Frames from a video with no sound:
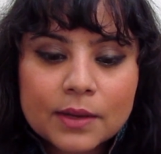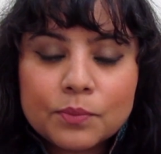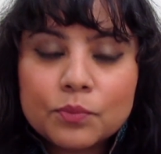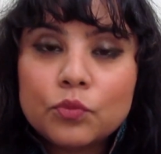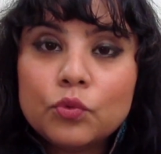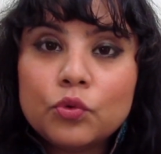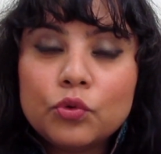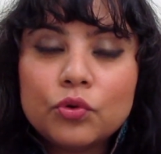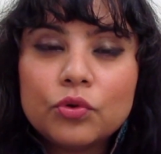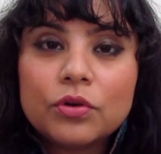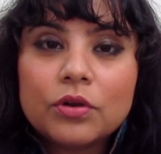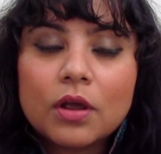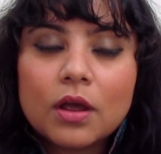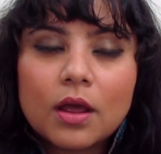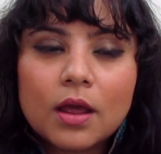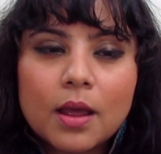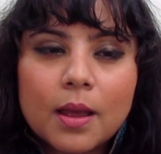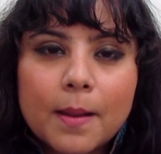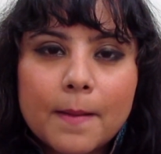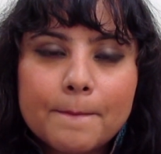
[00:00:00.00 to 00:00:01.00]
moon,
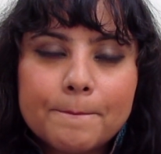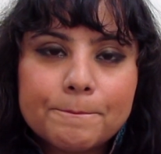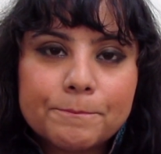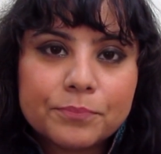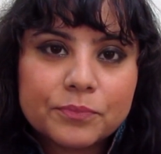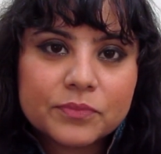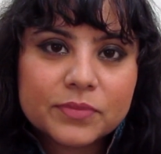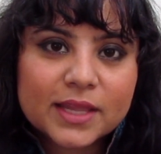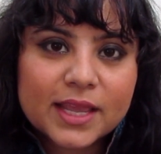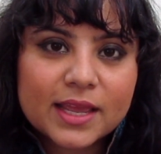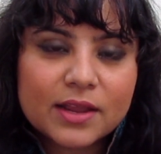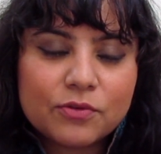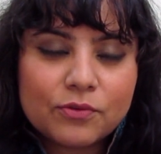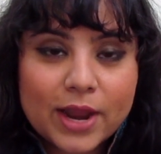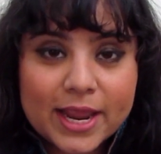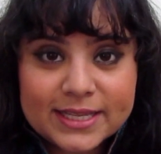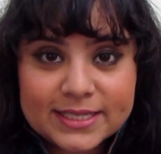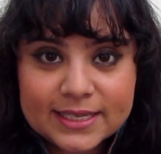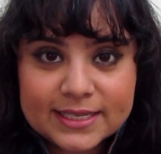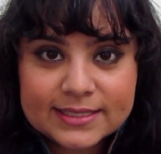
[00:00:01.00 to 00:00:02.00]

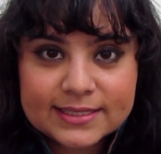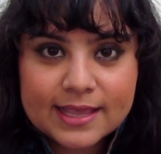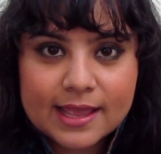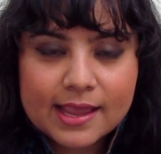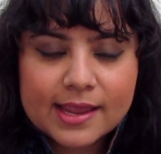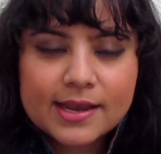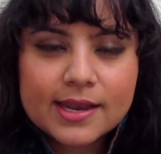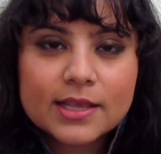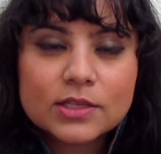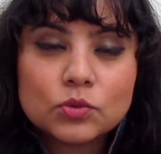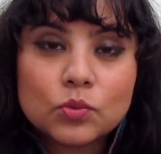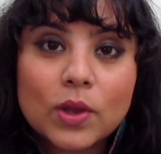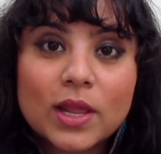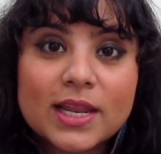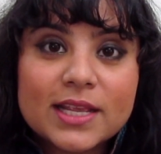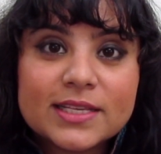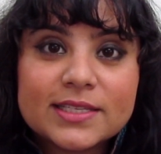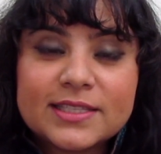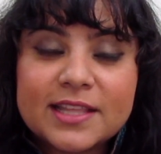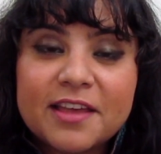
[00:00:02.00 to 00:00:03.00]
rising sign, as well
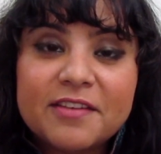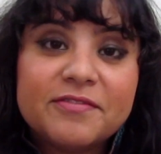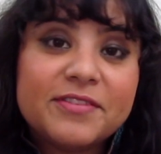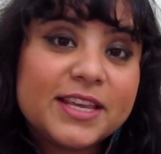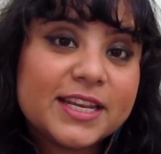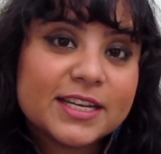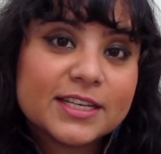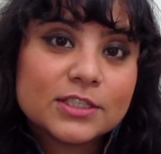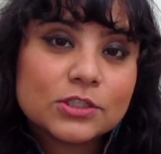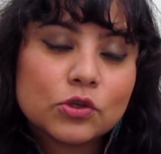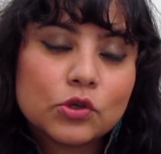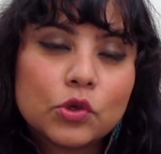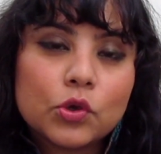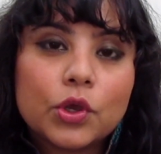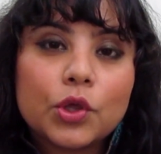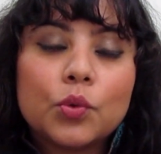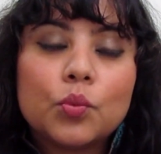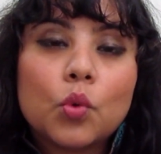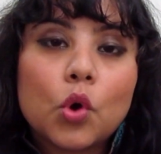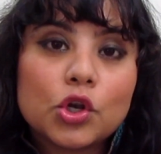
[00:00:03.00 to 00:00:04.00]
as their Venus. So you
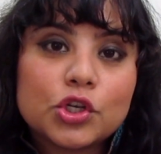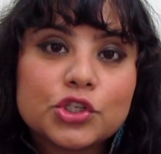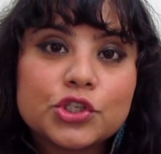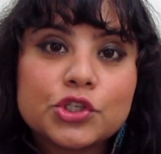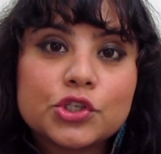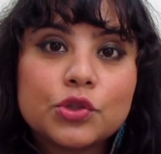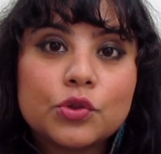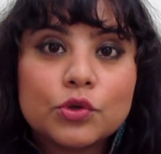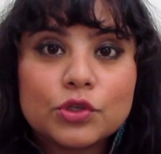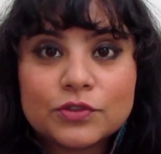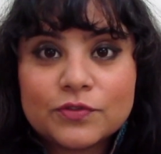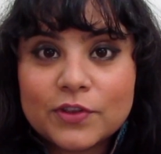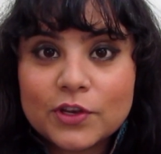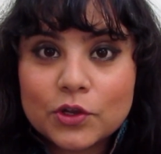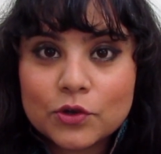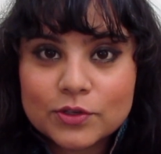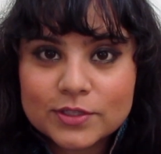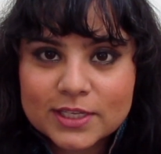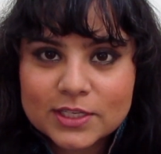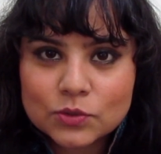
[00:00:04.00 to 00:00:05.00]
can watch those
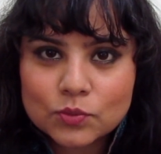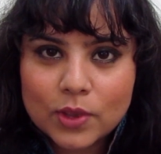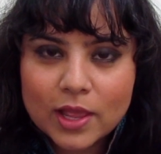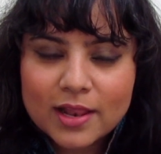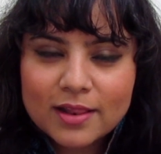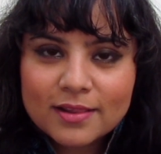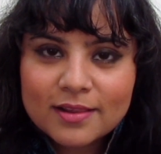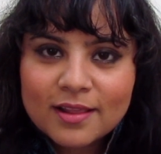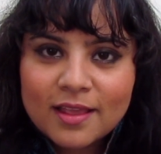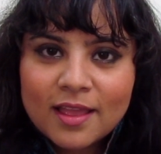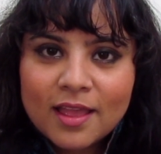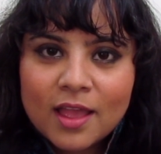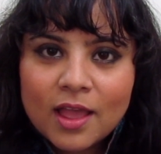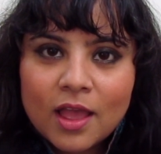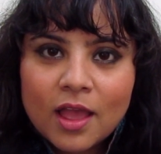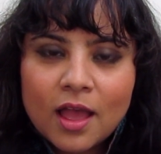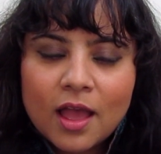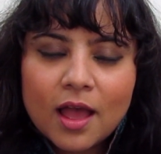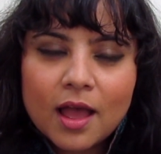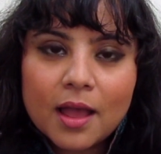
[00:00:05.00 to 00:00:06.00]
videos as well.
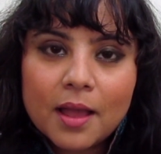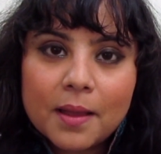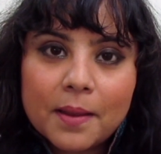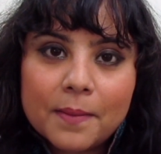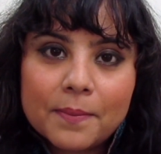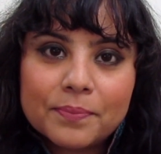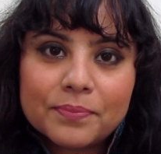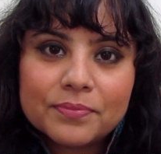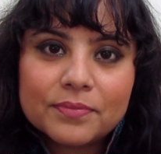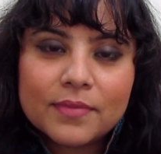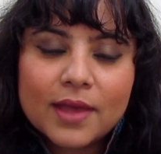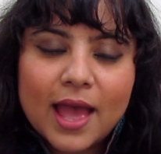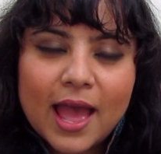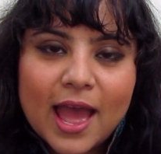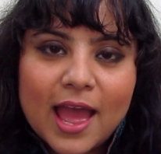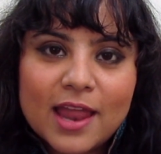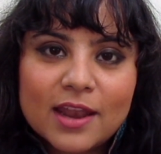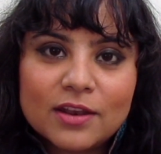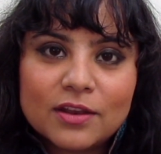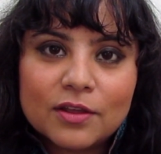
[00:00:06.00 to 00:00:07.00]

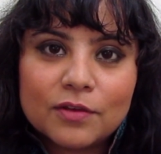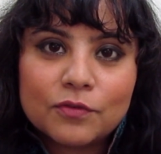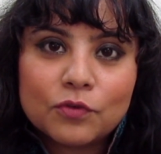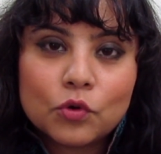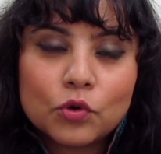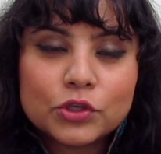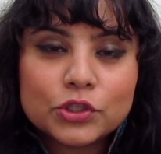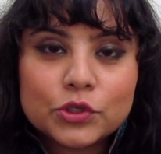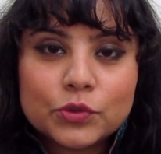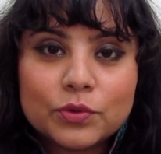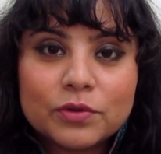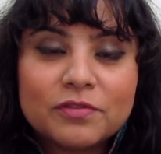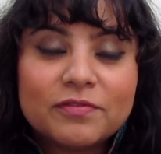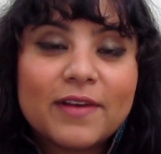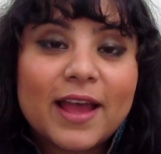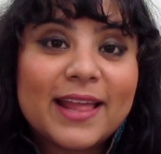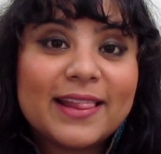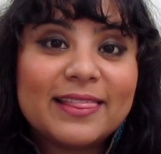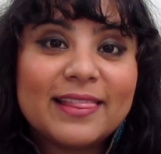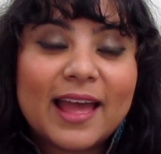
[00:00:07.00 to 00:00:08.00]
And of course, you will
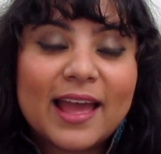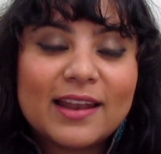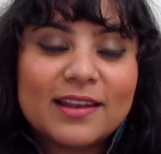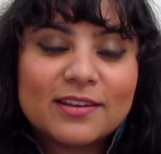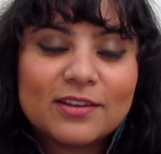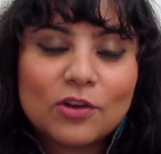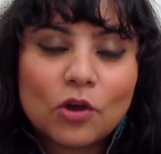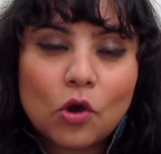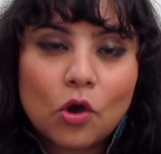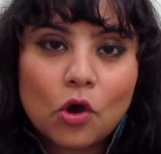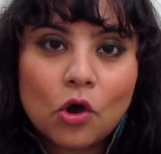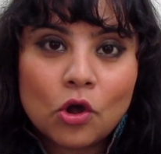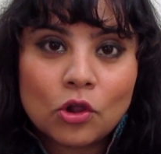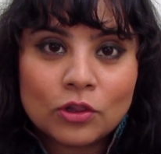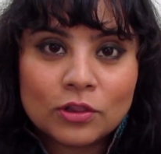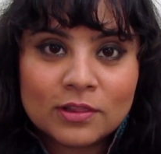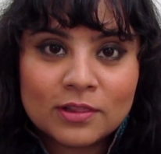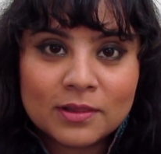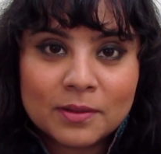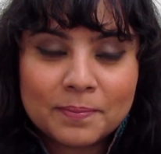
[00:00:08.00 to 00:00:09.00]
find that
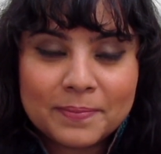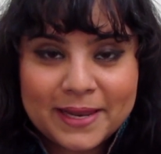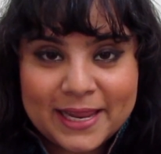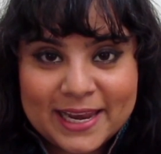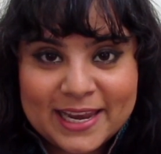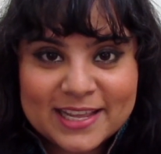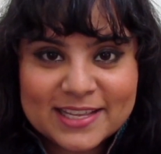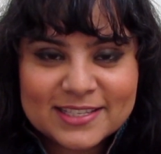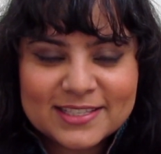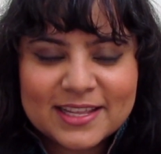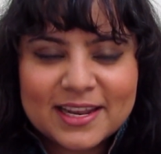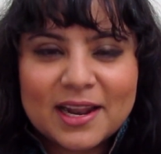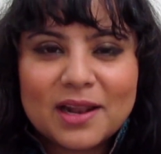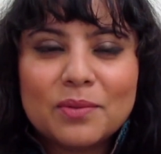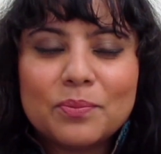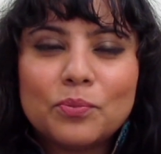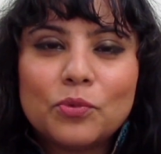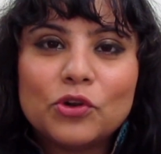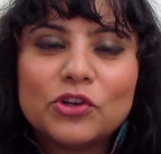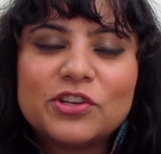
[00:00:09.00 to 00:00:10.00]
on the playlist that I'll
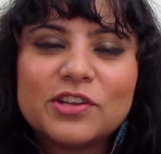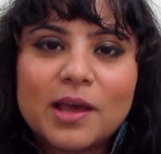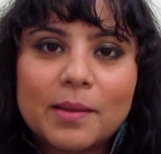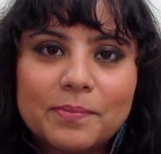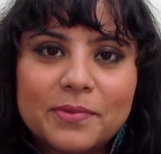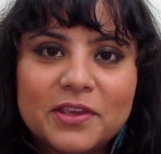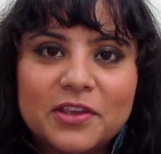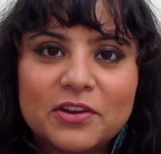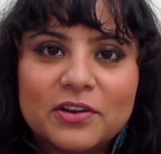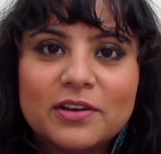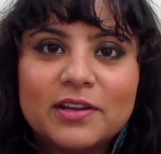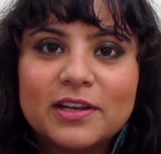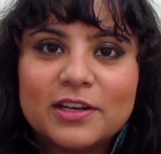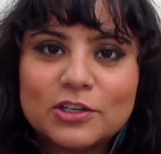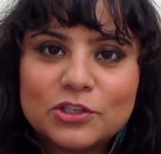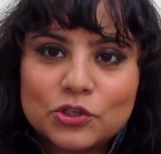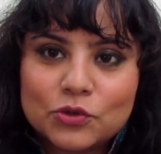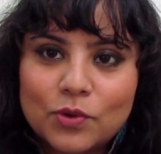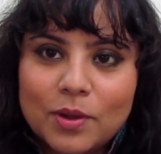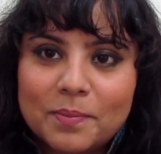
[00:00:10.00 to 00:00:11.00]
put up here.
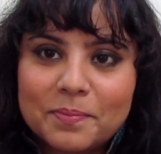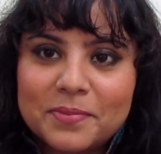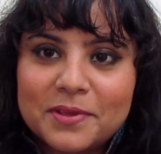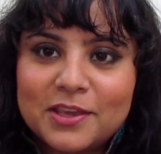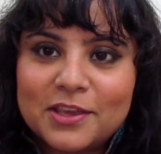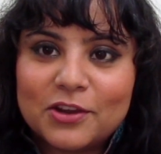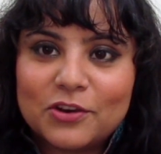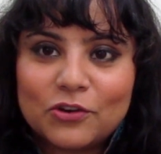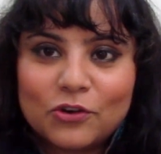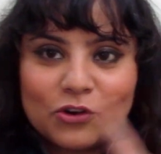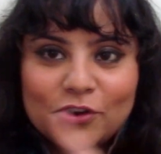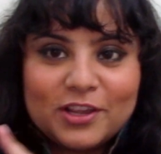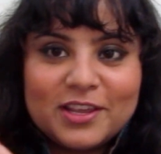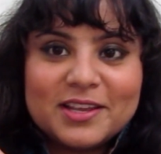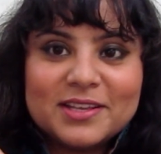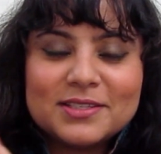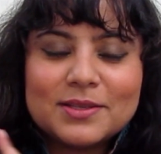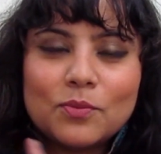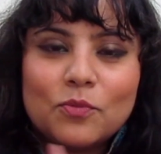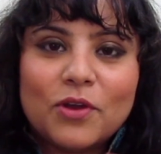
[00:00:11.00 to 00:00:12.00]
It'll show up here or
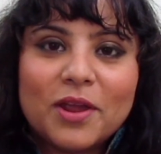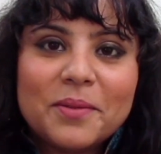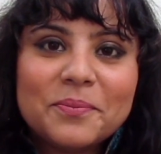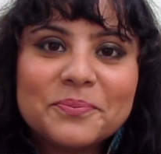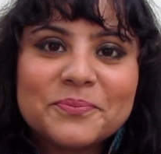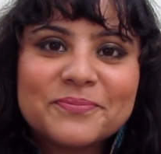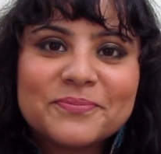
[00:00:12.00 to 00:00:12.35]
here somewhere.